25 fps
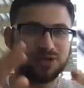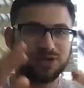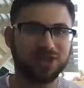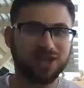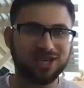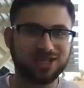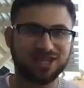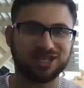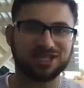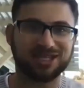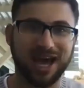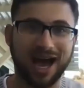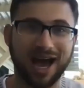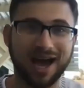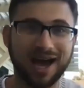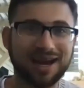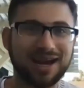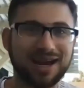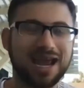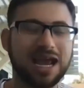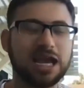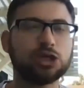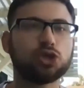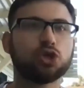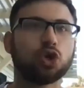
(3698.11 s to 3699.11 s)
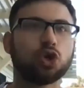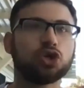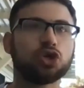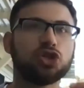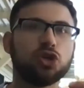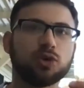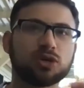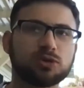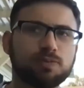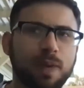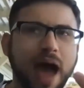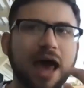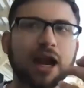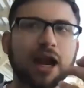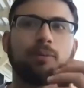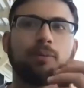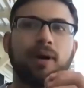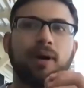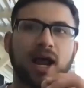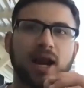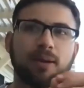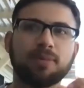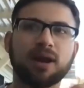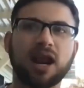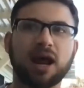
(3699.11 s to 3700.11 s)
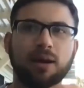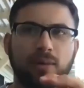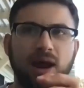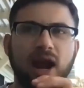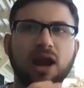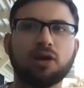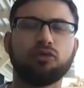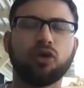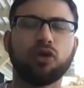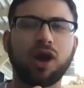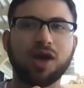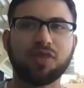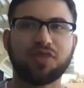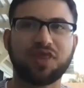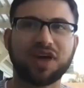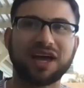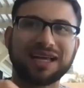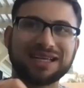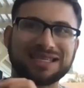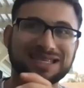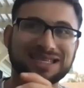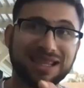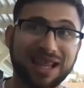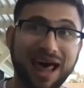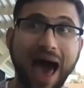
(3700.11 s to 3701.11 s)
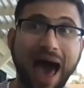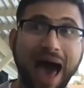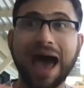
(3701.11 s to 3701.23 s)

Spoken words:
So this is an age-old Jewish battle, but I really think it's